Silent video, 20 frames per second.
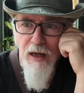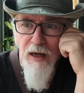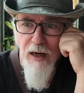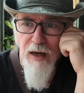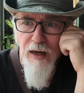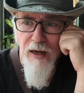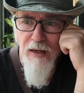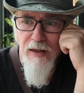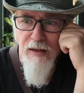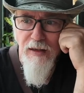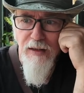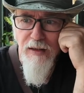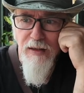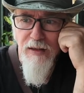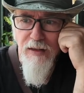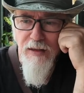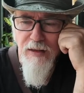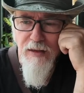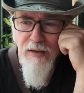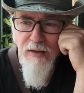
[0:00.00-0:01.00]
and
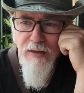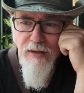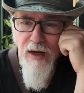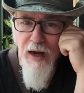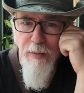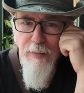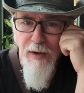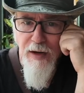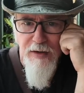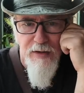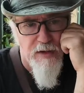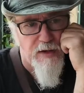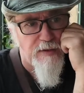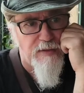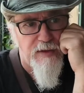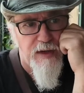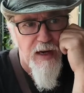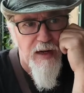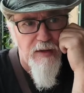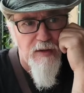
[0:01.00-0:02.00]
tie
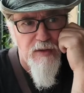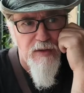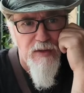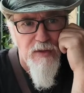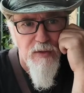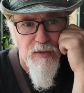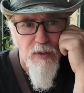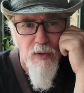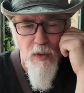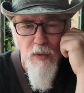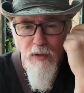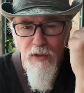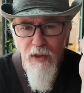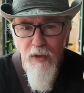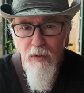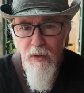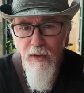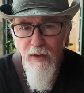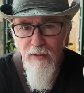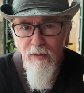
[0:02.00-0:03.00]
myself down to only
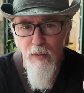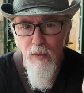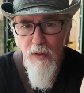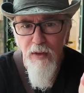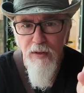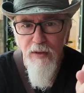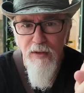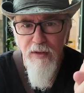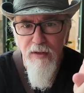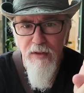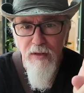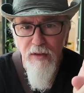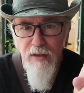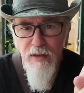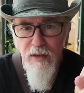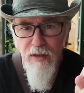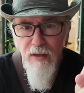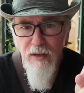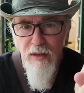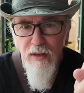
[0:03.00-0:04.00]
going once
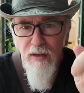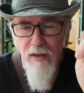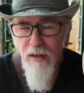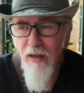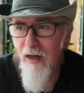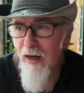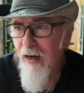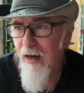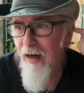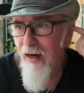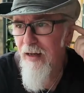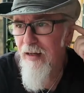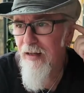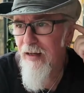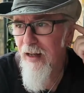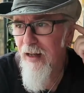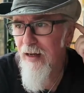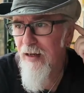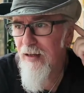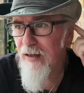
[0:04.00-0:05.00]

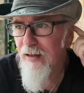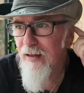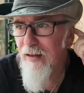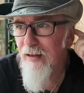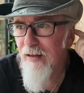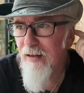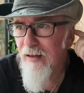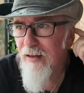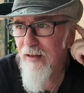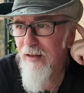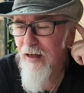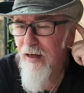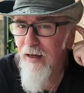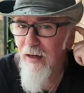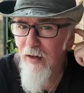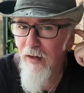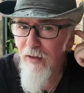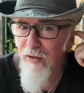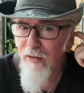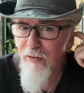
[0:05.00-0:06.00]
and then
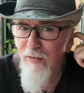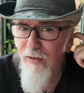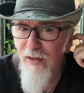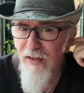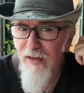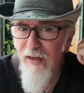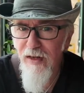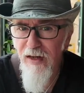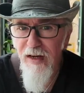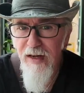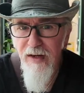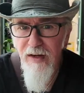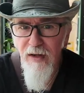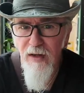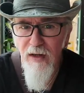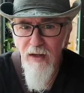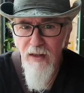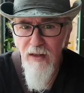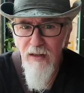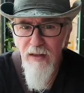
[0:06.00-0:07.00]
getting another visa
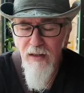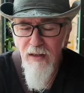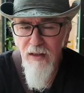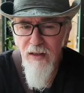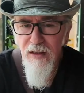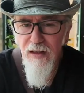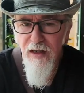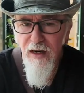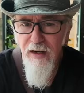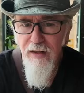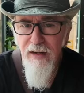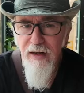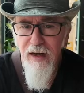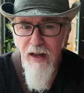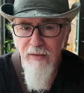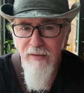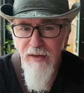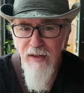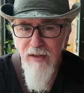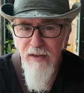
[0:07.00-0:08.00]
here and then
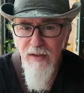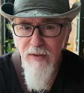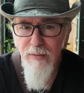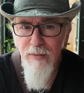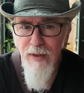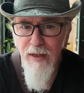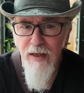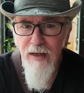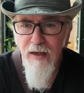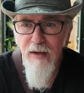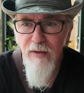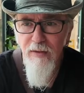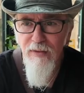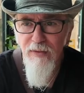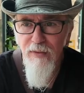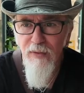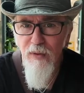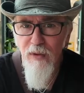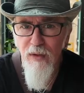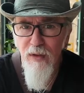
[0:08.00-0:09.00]
having to be here
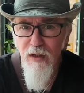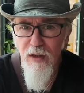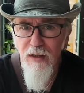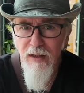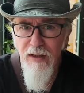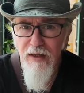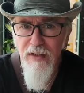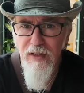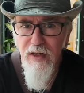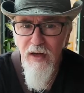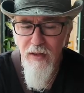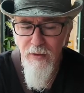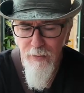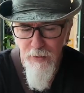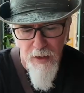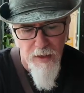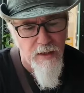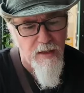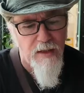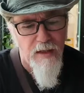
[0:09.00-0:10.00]
for at least another
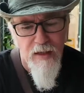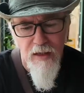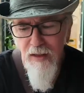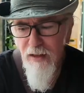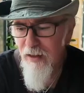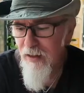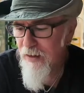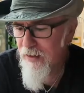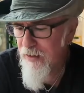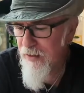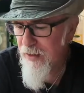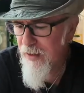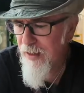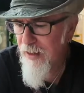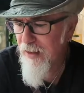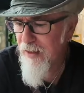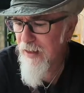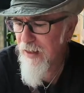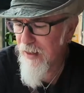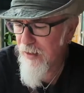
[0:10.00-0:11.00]
month to
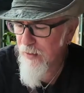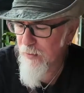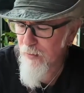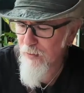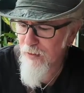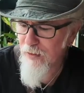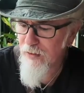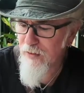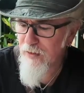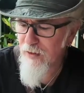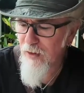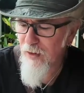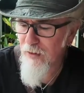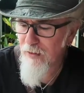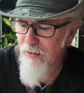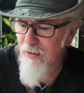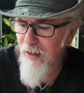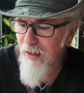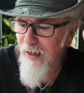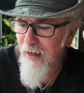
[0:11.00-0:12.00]
get the other one? So
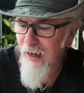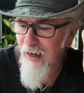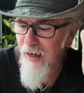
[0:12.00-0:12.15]
I was like,